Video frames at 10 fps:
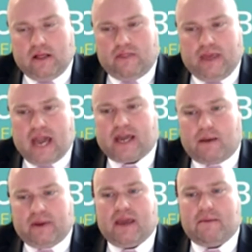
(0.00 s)
the
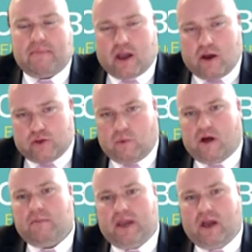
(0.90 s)
economic impact goes
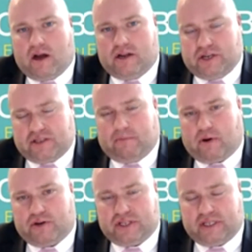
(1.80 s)
well beyond just the
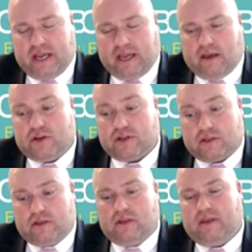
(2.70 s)
purchasing, just
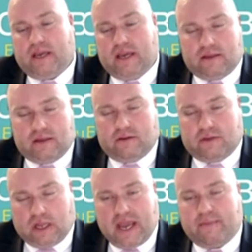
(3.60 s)
the
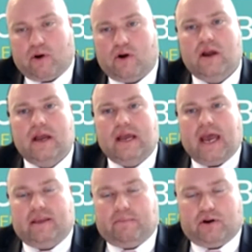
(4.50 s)
labor
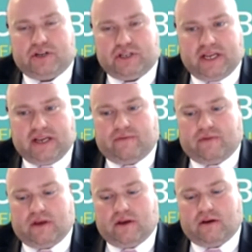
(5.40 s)
and the purchasing of
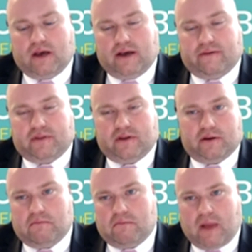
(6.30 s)

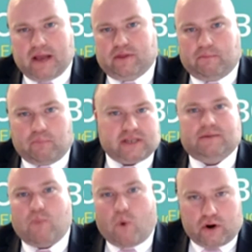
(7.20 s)
the bricks
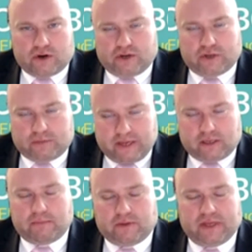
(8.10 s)
and mortar, so to speak,
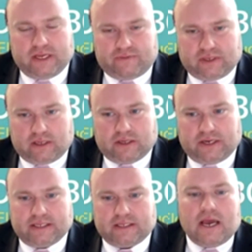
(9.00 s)
to build these
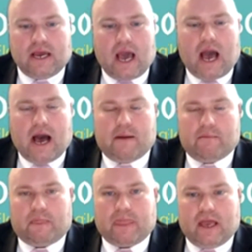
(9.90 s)
facilities.
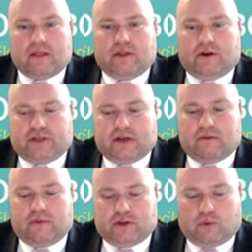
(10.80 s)
There's
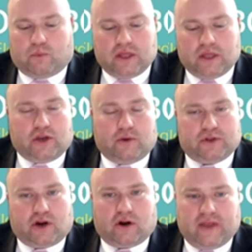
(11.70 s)
a really good
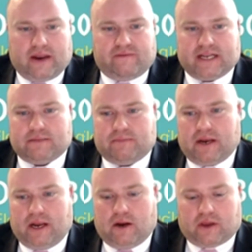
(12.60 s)
return on that
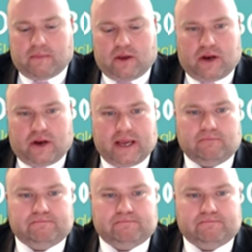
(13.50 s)
investment here in the community.